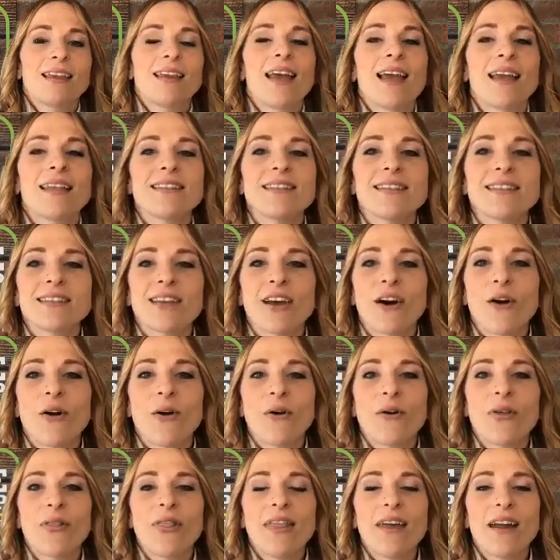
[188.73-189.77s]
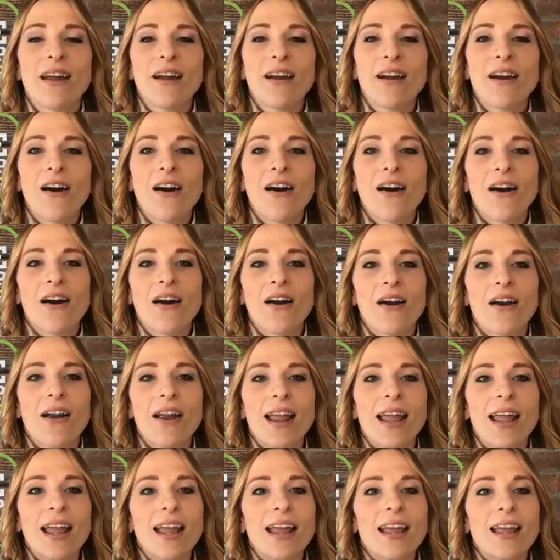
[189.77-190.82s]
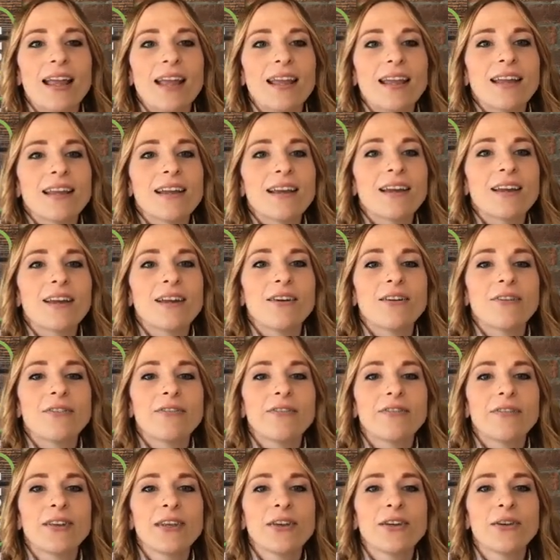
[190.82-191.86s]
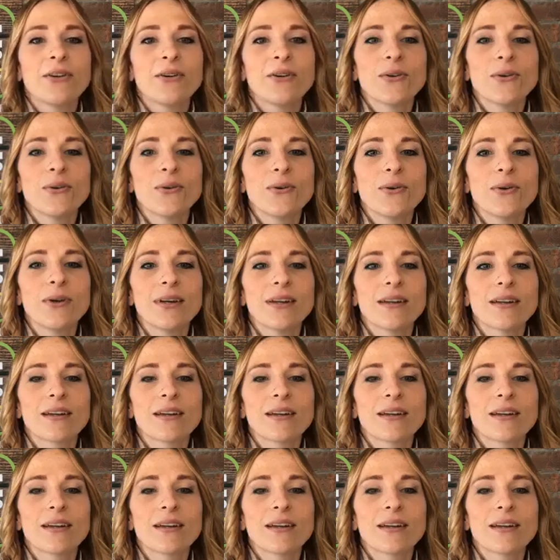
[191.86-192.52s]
And so there are a few